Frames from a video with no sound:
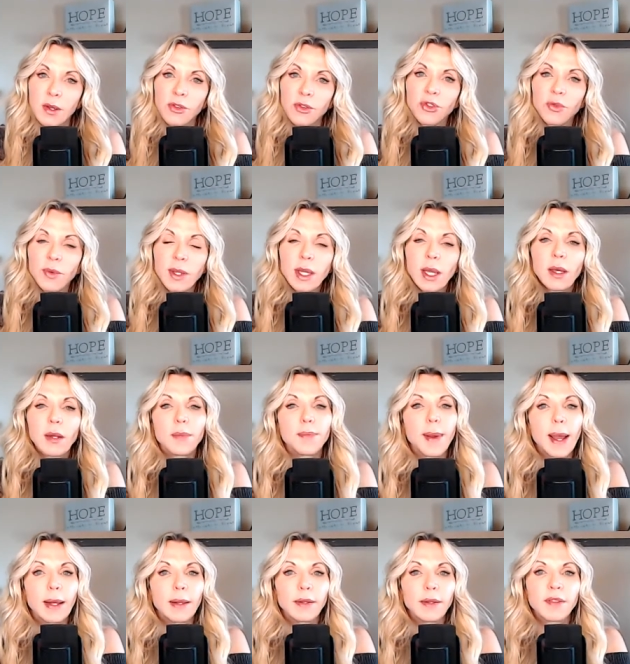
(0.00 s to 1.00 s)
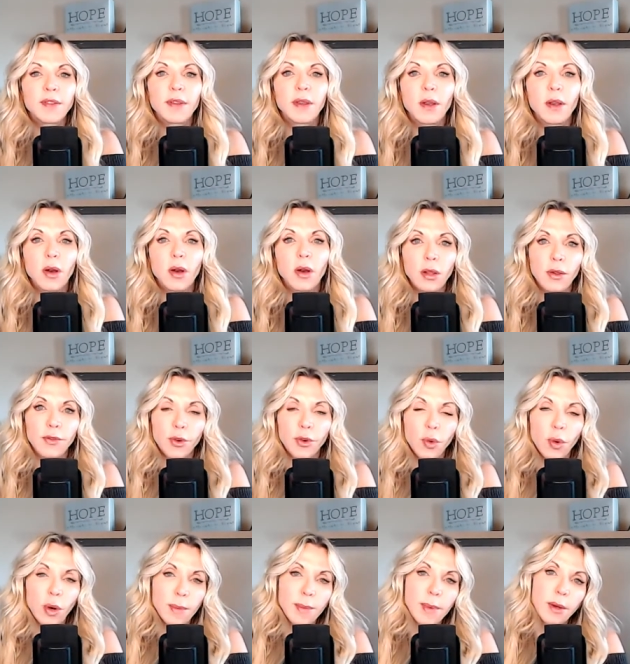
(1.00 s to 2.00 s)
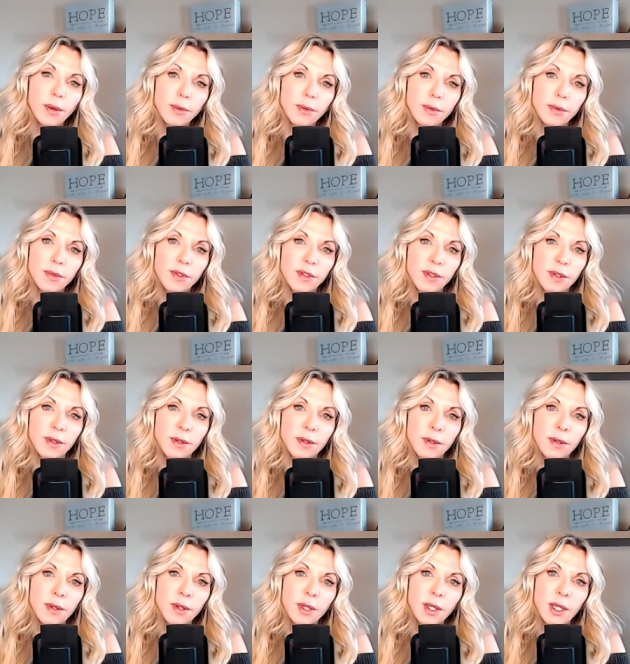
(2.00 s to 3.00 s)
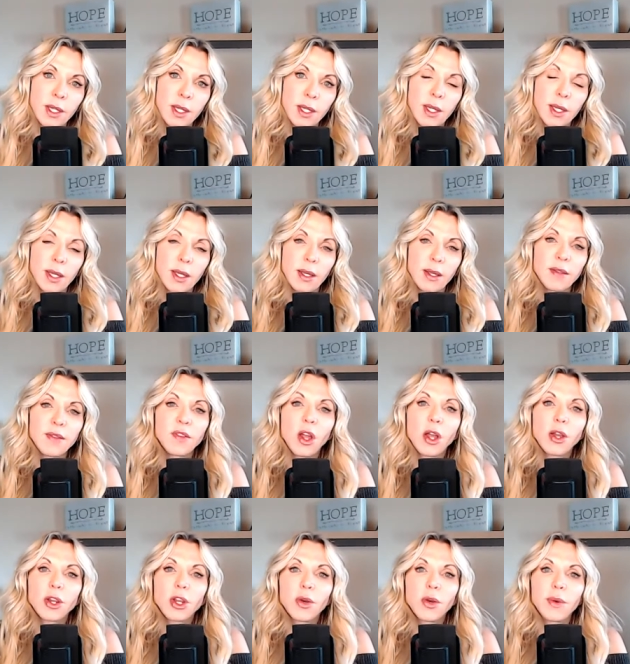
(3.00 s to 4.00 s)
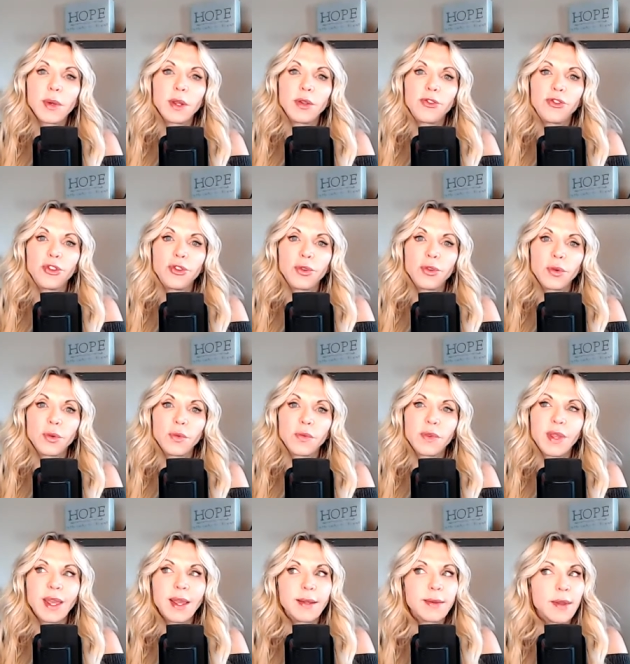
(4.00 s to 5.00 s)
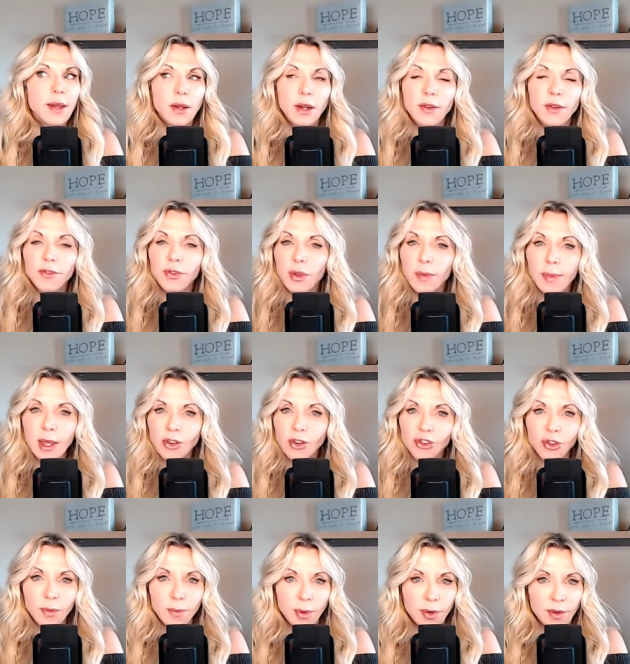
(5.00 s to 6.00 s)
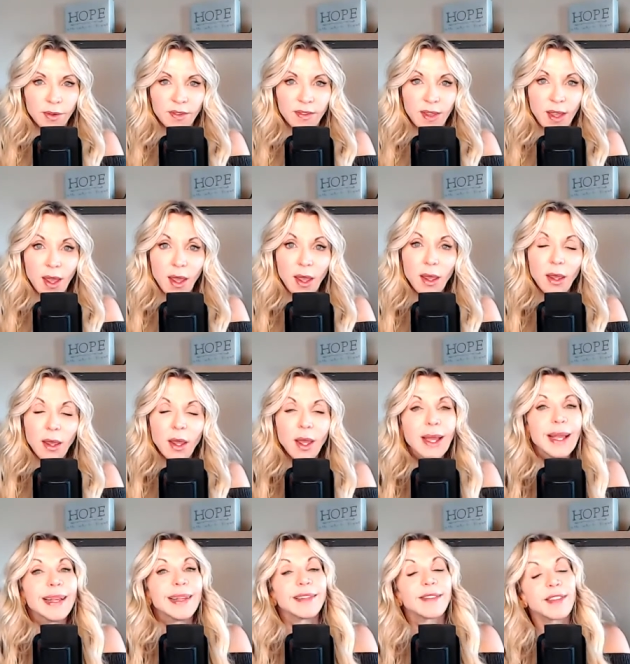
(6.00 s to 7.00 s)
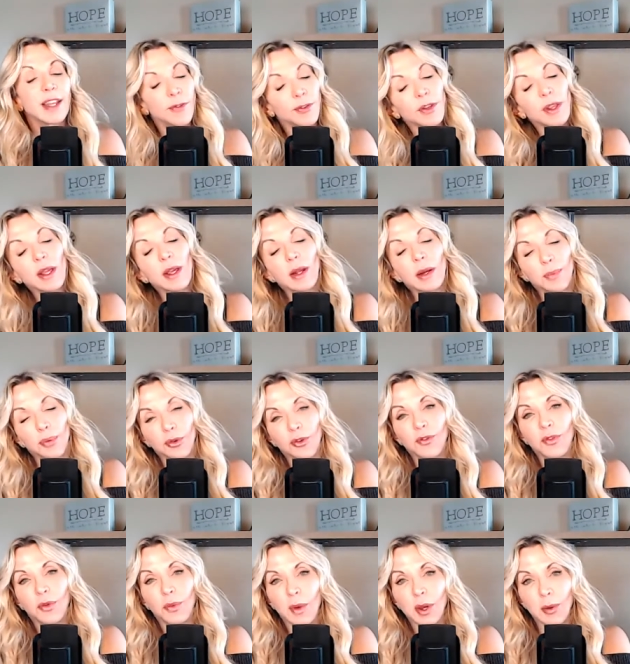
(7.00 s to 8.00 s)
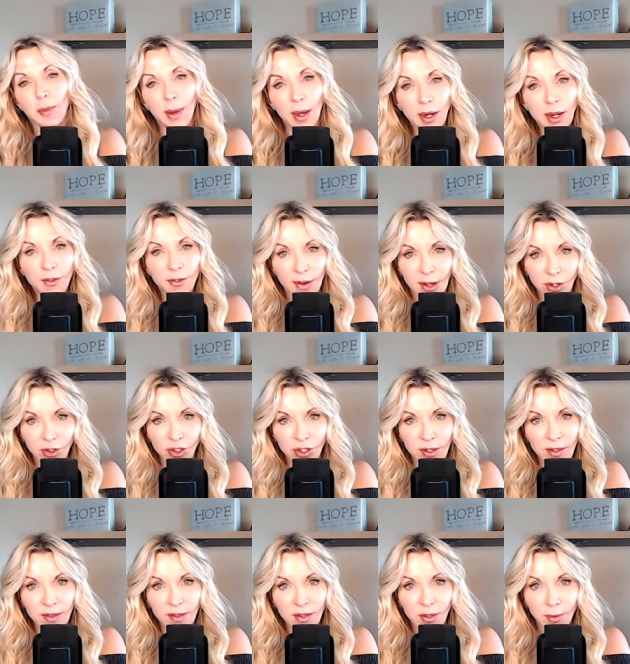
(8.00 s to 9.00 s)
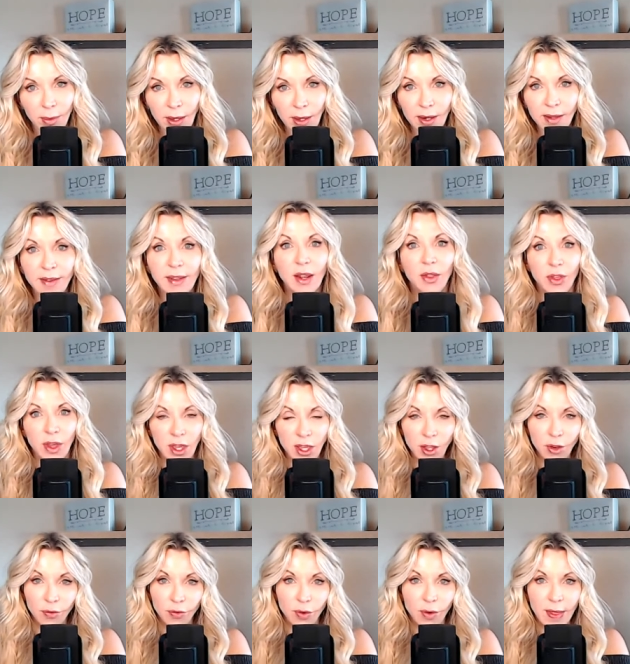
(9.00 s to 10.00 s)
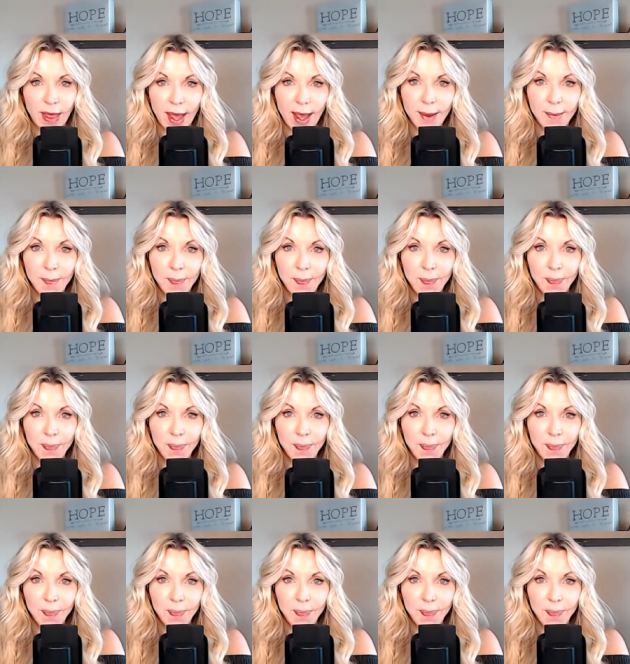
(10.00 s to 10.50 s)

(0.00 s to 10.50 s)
So, again, balancing all of your hormones is not going to take down inflammation per se. It's definitely going to improve the way your body functions, and your body's going to thank you for that.